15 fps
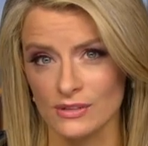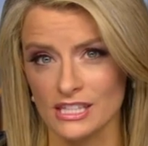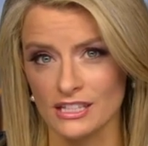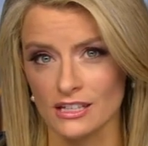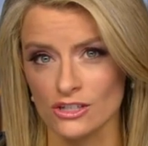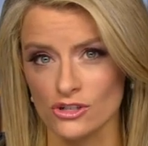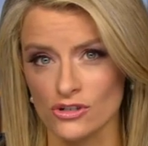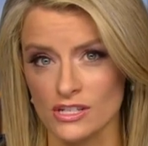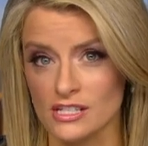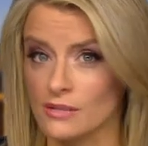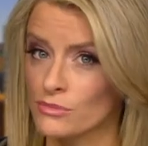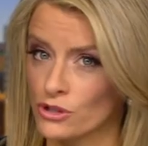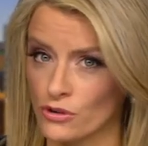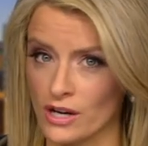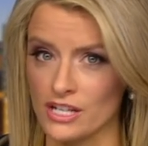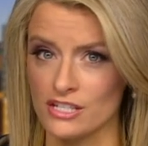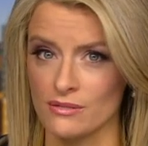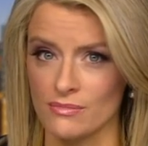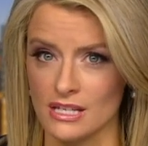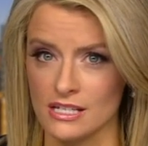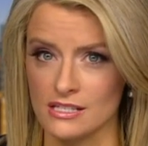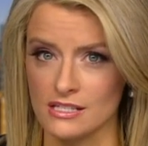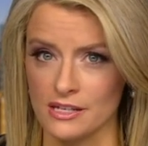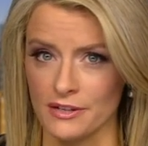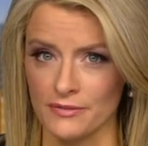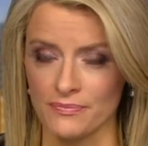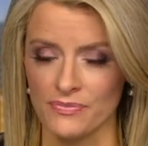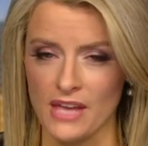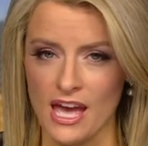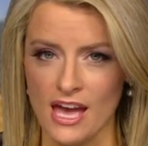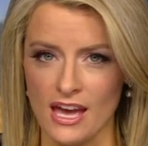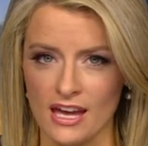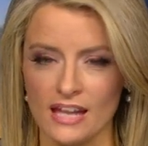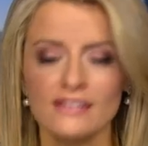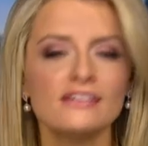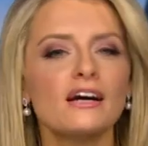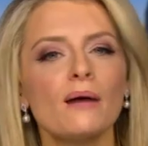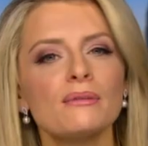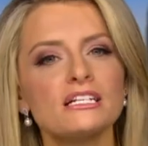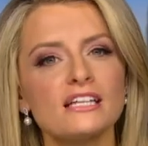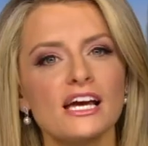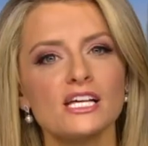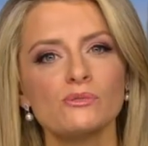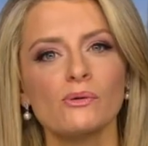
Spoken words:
with the country's immigration minister. In the coming days,